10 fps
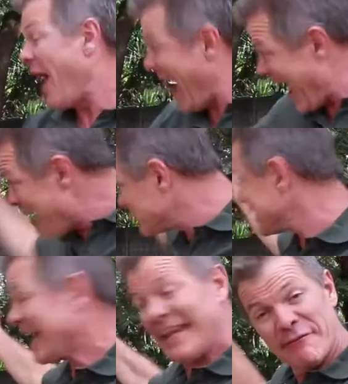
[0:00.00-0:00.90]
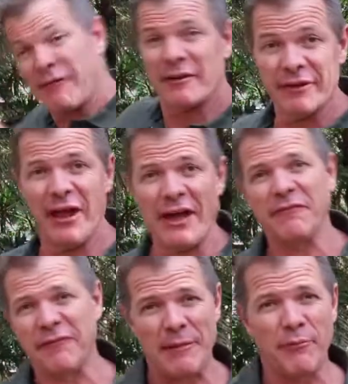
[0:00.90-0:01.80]
I am standing in front of a line
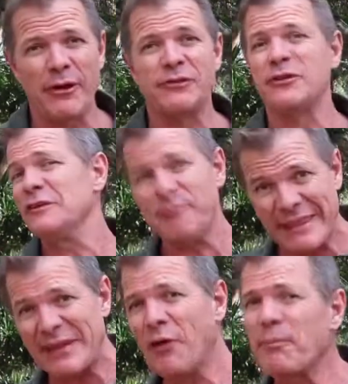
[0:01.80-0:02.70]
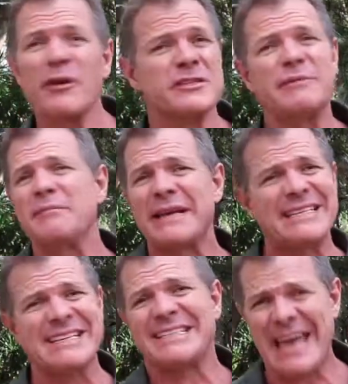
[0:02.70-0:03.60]
of flamboyant trees, but they're not blossoming
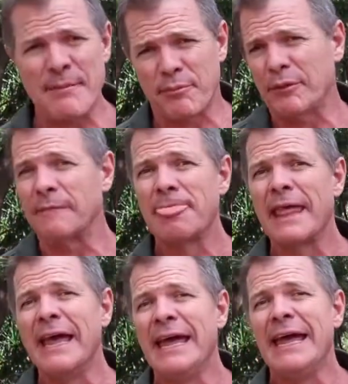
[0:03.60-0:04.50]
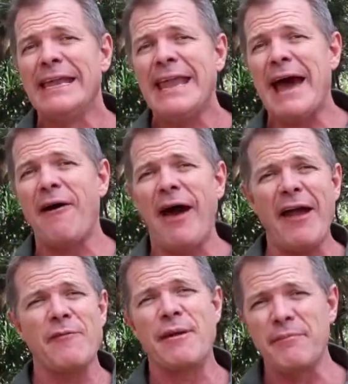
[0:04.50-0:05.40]
because it's April. Now,
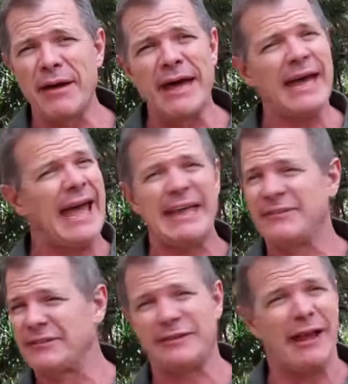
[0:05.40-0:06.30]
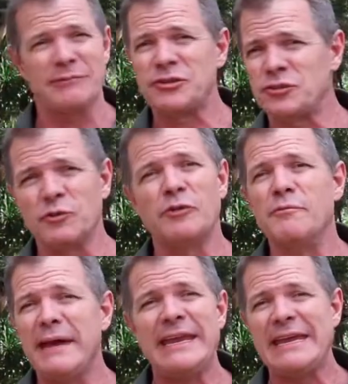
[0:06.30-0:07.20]
I remember, as I'm sure
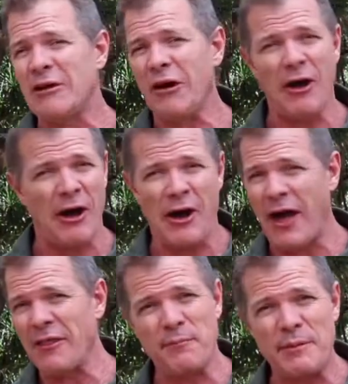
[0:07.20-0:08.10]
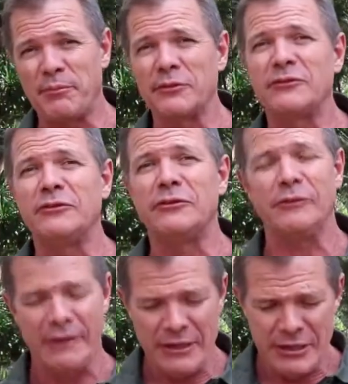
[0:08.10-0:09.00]
many other people do,